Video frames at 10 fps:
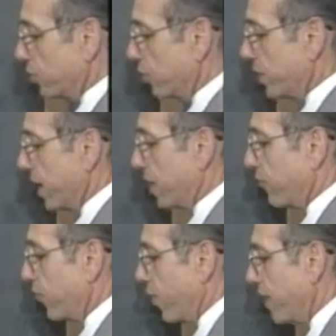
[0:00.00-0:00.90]
we get
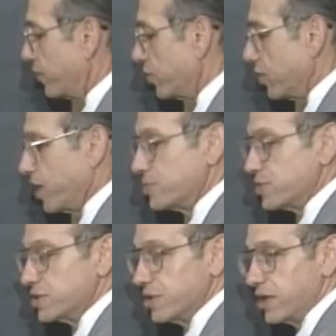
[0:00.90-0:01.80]
5
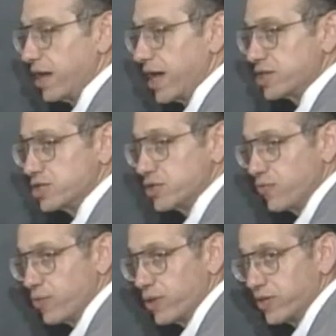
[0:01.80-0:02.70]
times x to the
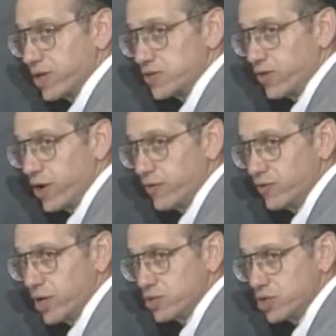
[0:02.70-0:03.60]
4th. That's 5
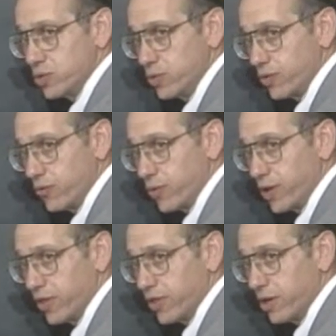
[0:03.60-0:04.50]
times 2 to the
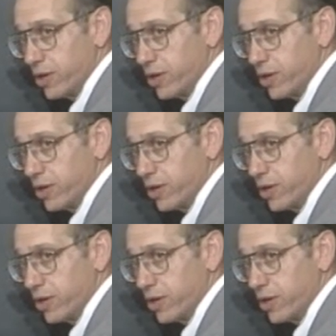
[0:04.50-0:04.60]
4th.